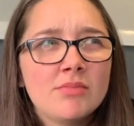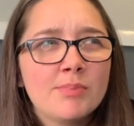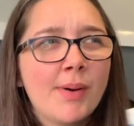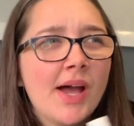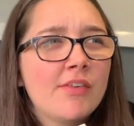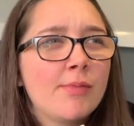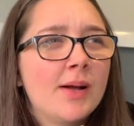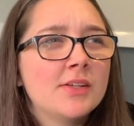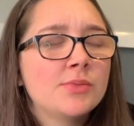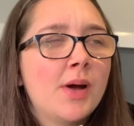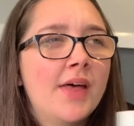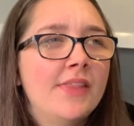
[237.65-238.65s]
buy from
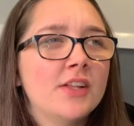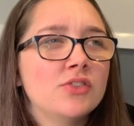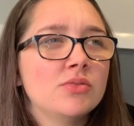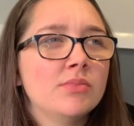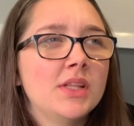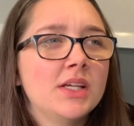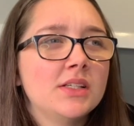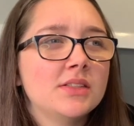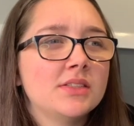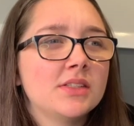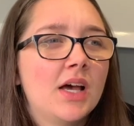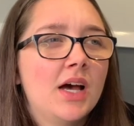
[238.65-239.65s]
elsewhere and then some
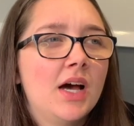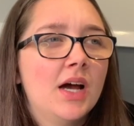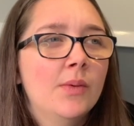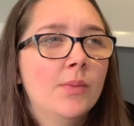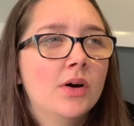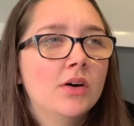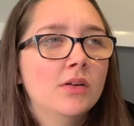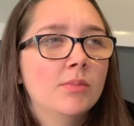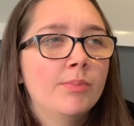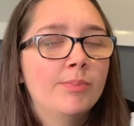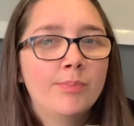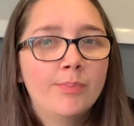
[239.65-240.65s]
things I will
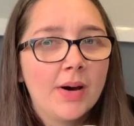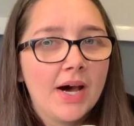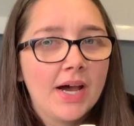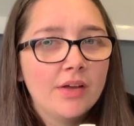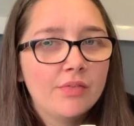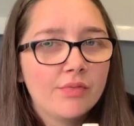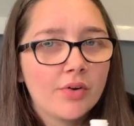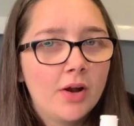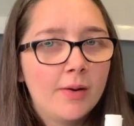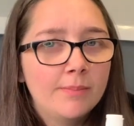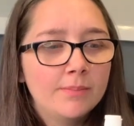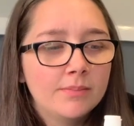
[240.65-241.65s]
buy
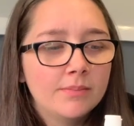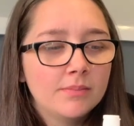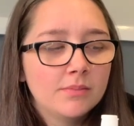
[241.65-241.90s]
from